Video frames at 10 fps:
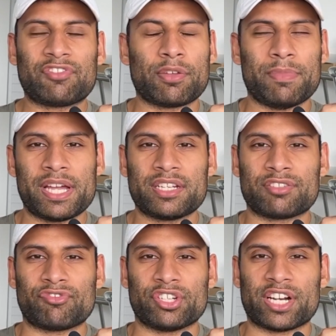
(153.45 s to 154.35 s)
the
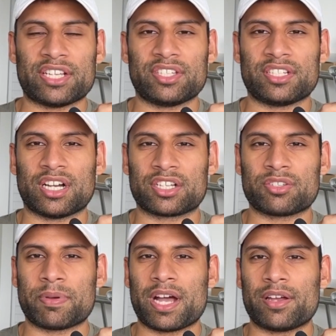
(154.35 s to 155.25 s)
manosphere as he talks
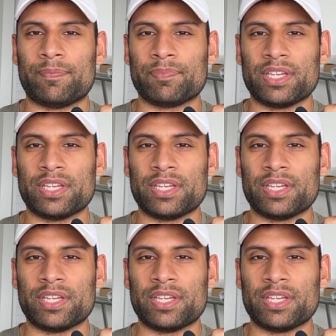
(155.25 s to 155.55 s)
about